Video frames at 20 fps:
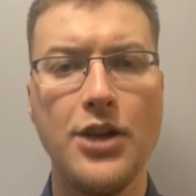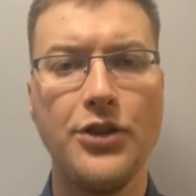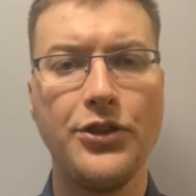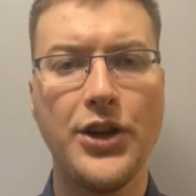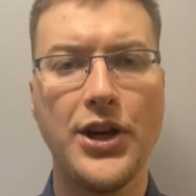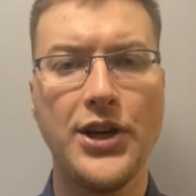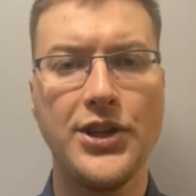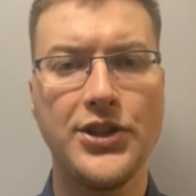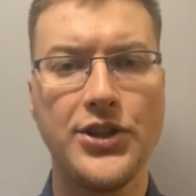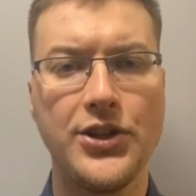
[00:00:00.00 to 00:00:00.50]

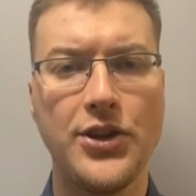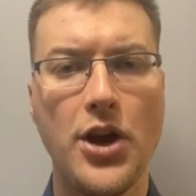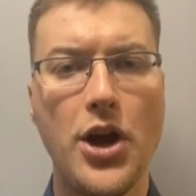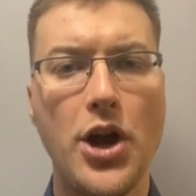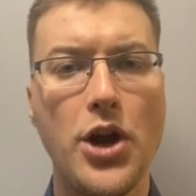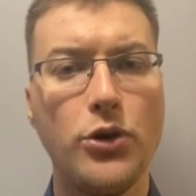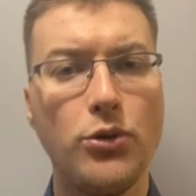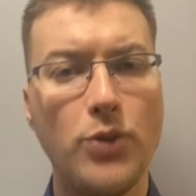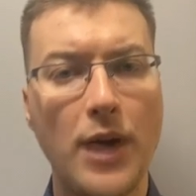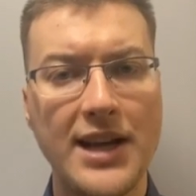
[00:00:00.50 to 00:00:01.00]
Thus,
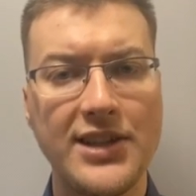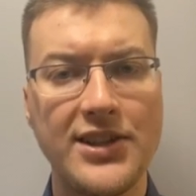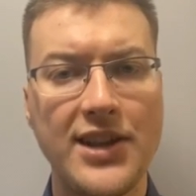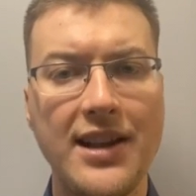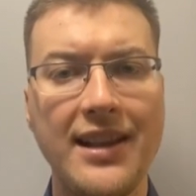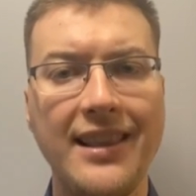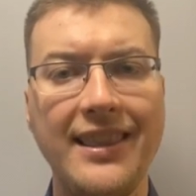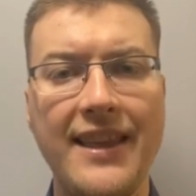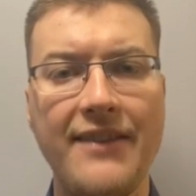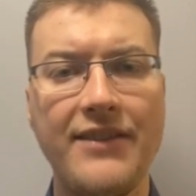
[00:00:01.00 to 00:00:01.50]

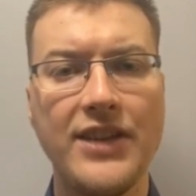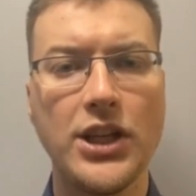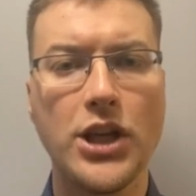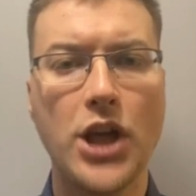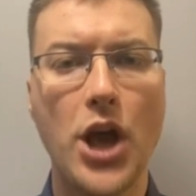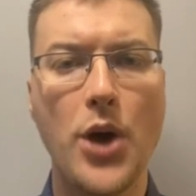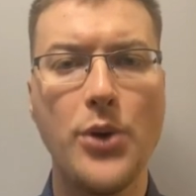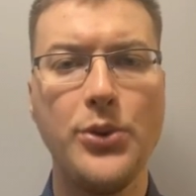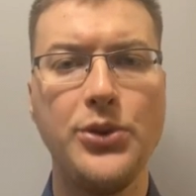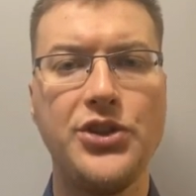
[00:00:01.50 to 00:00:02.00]
rising living
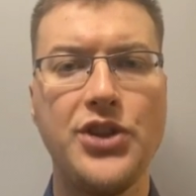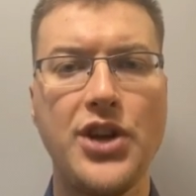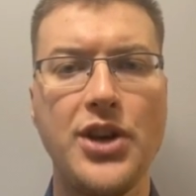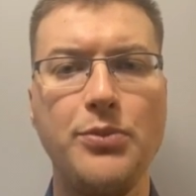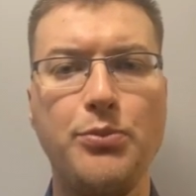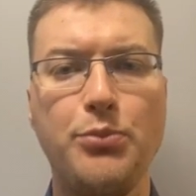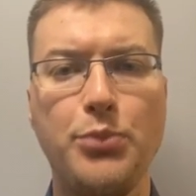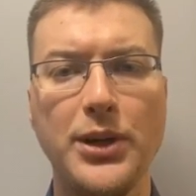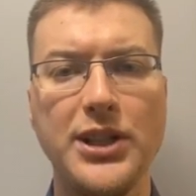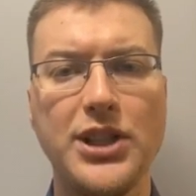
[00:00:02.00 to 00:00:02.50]
costs
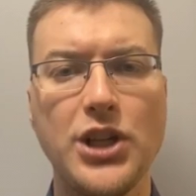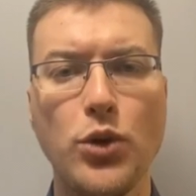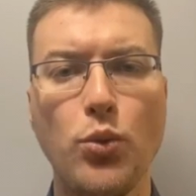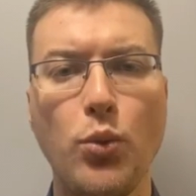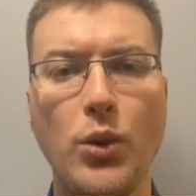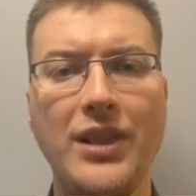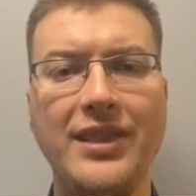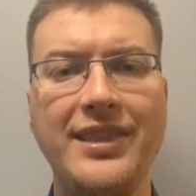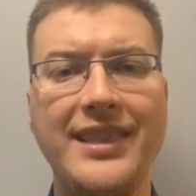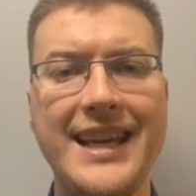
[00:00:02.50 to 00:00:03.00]
in Britain
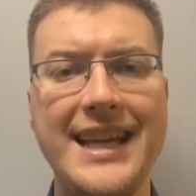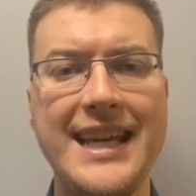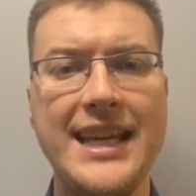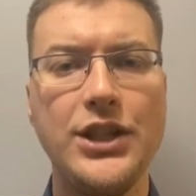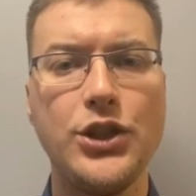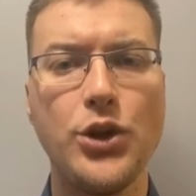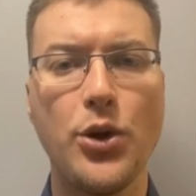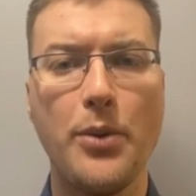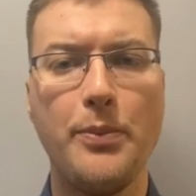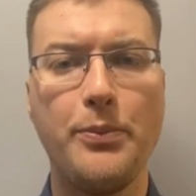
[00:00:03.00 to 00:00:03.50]
will
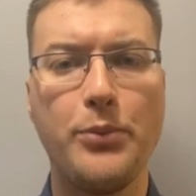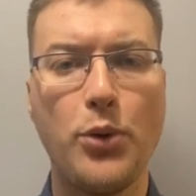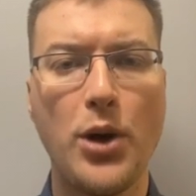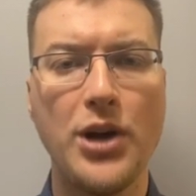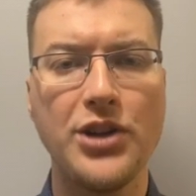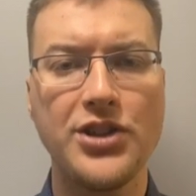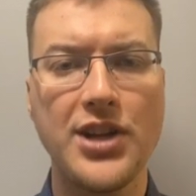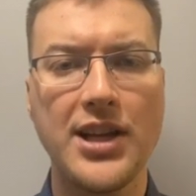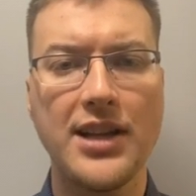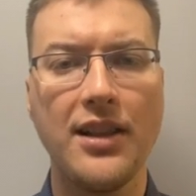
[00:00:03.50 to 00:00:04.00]
lead to a
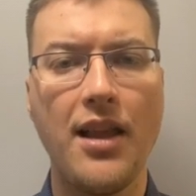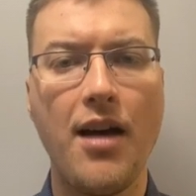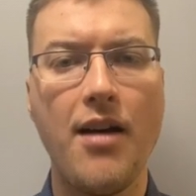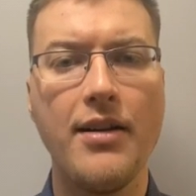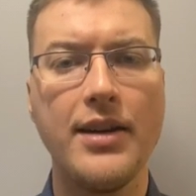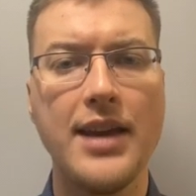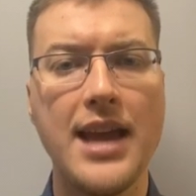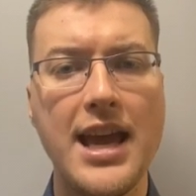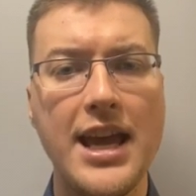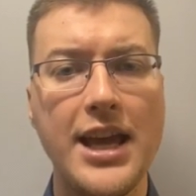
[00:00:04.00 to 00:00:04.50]
broad
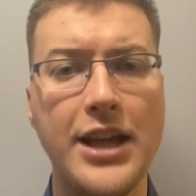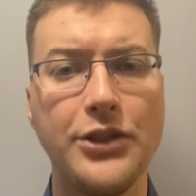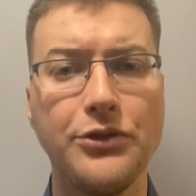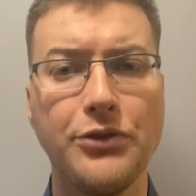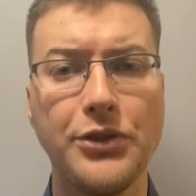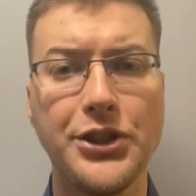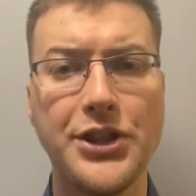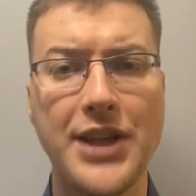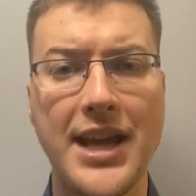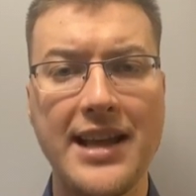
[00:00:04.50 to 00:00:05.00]
decline in
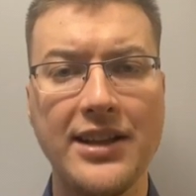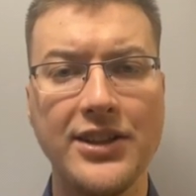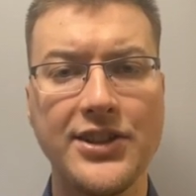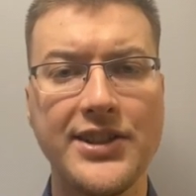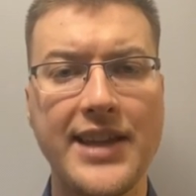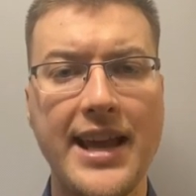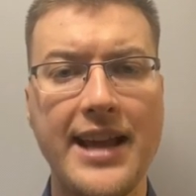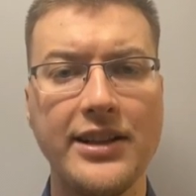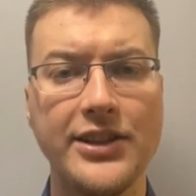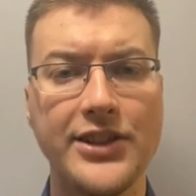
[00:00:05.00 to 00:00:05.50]
retail
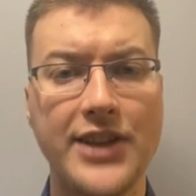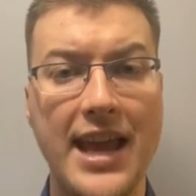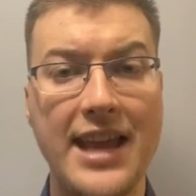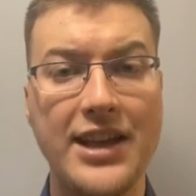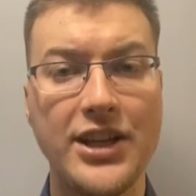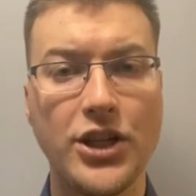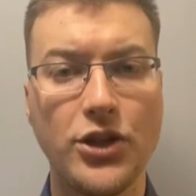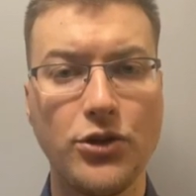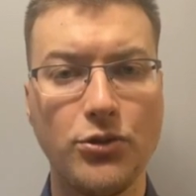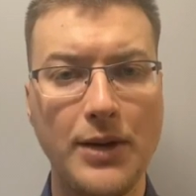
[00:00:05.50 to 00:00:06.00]
sales
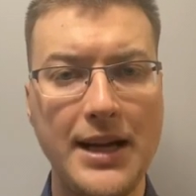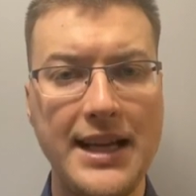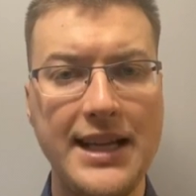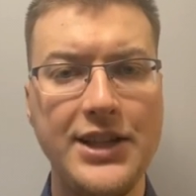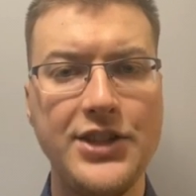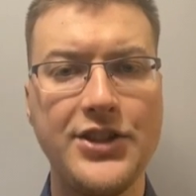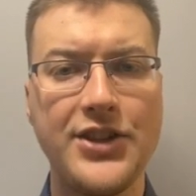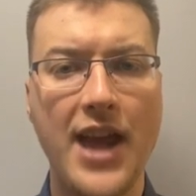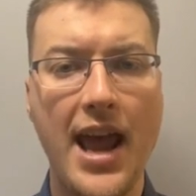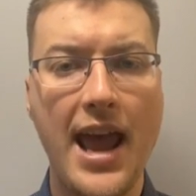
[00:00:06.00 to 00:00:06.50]
and
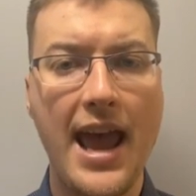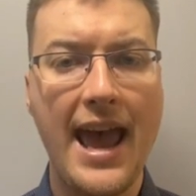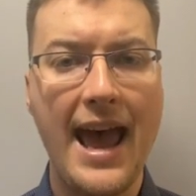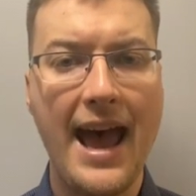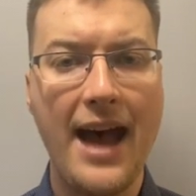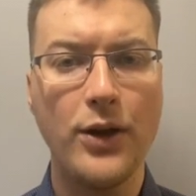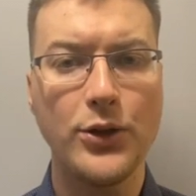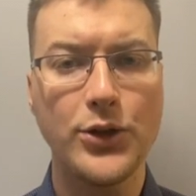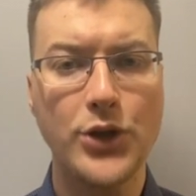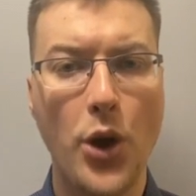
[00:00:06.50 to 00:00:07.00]
increased
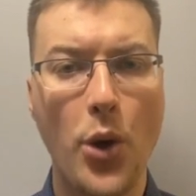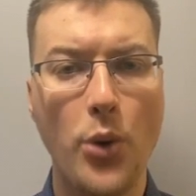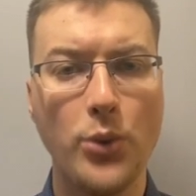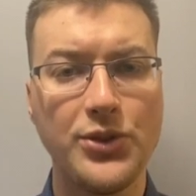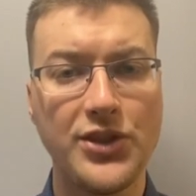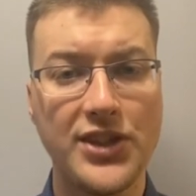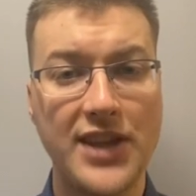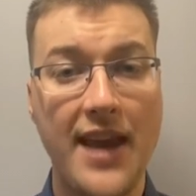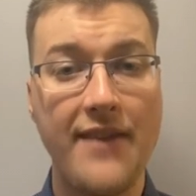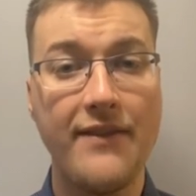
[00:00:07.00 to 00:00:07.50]

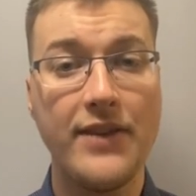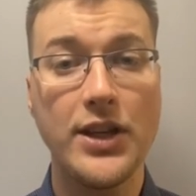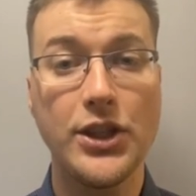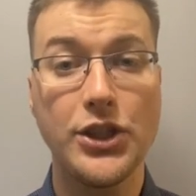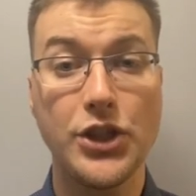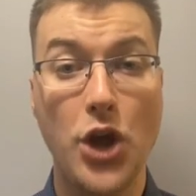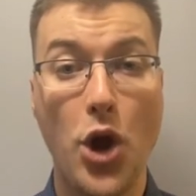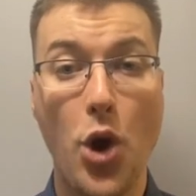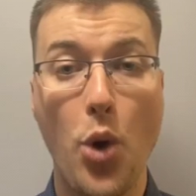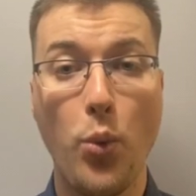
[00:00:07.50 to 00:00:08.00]
household
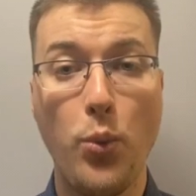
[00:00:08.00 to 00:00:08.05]
savings,